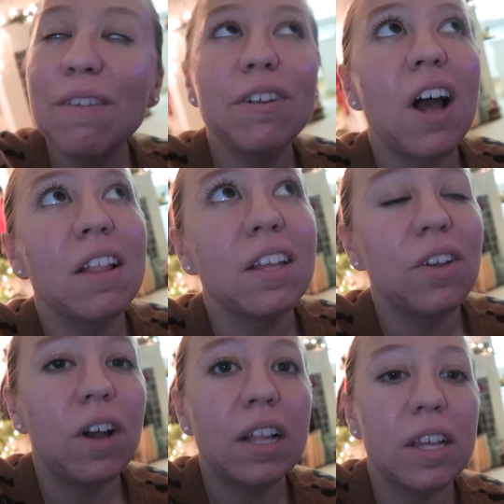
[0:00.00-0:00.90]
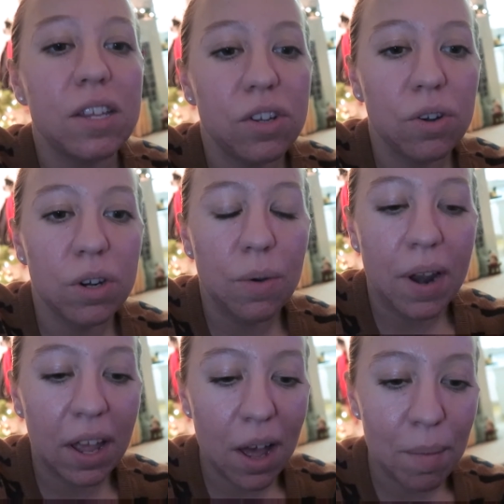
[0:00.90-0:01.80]
I forgot that you got that scooter
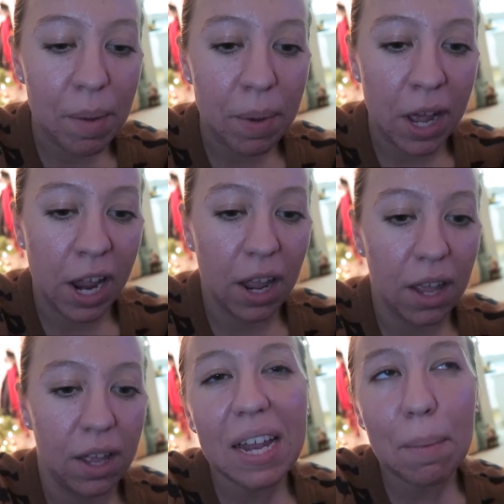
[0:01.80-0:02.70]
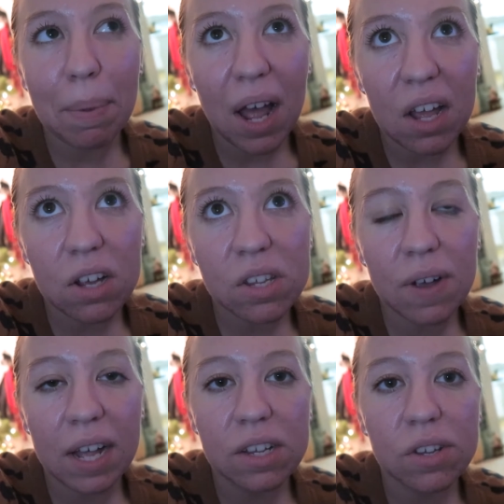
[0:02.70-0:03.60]
when I got my bike. Then, but I
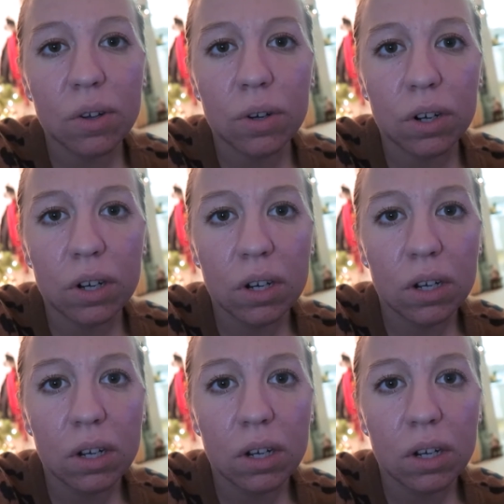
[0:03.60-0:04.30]
also had a scooter.